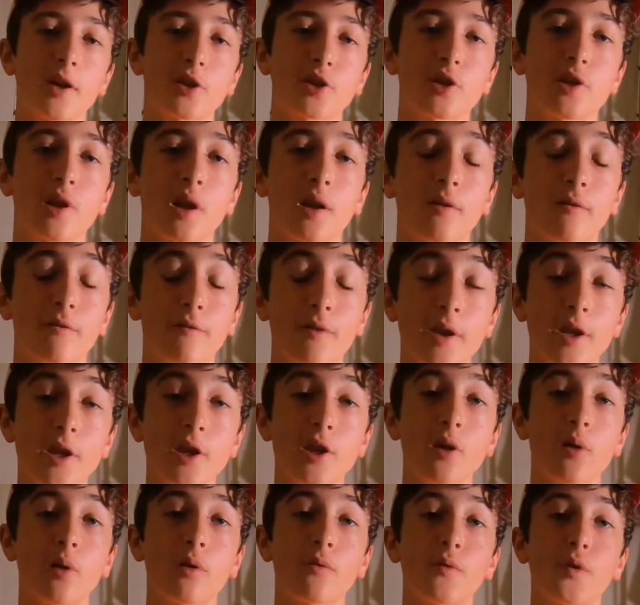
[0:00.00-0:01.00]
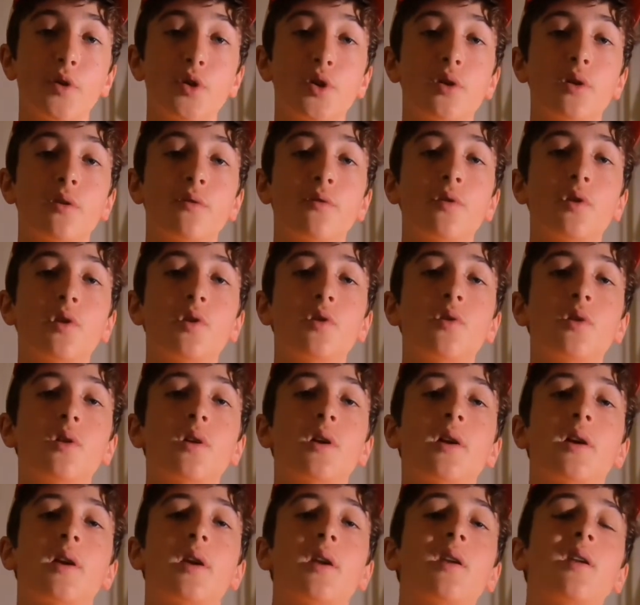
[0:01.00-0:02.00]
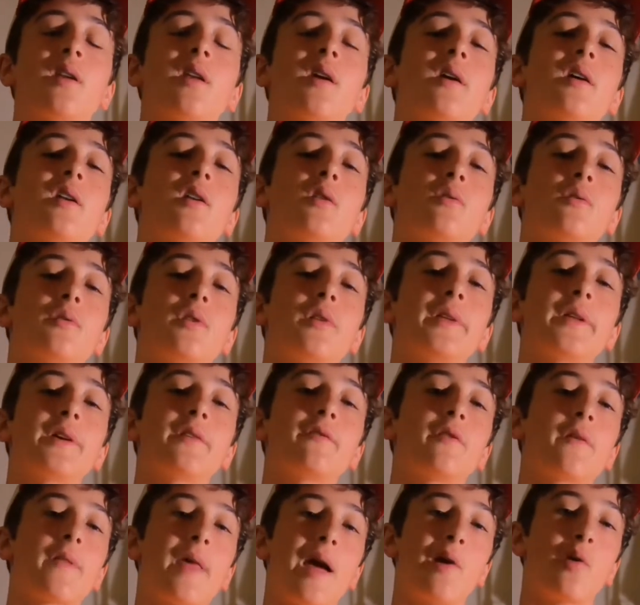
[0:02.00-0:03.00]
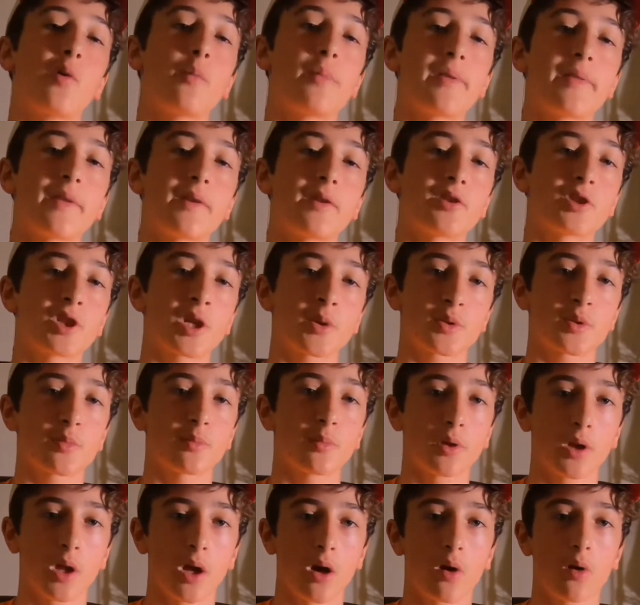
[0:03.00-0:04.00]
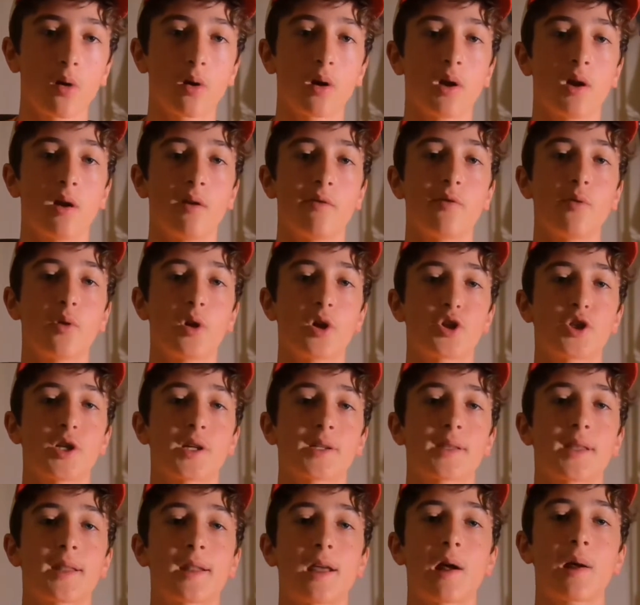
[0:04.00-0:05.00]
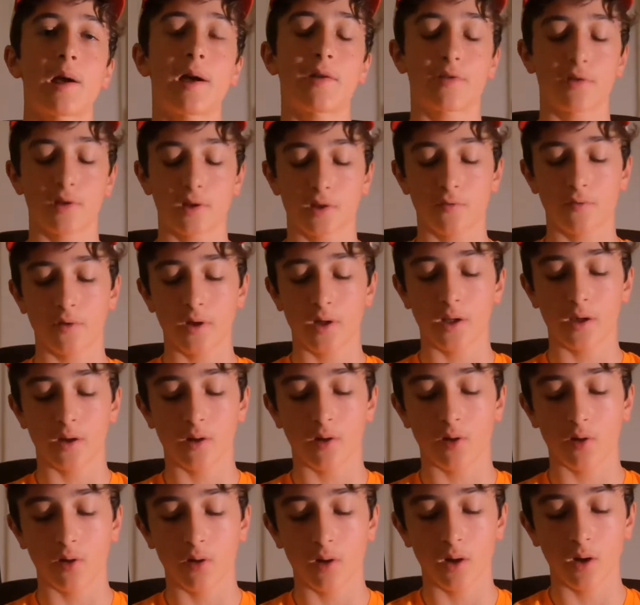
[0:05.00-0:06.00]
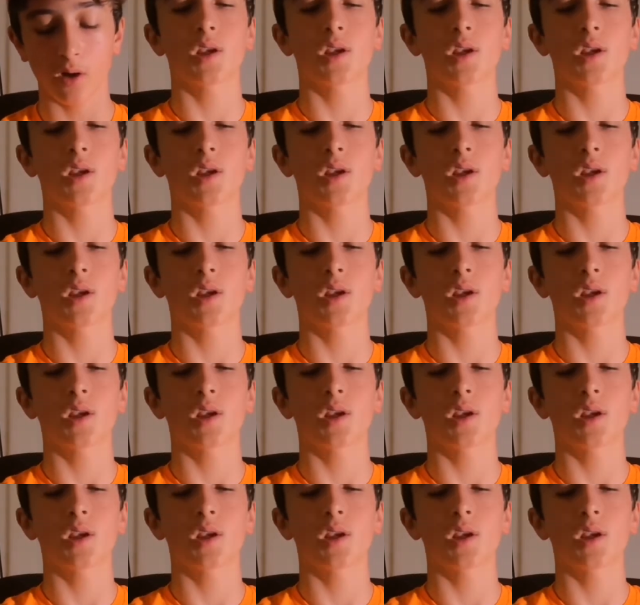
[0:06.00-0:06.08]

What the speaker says: actually done a video on fishing the fluke, and the link for that will be in the description below if you want to check that out after this video.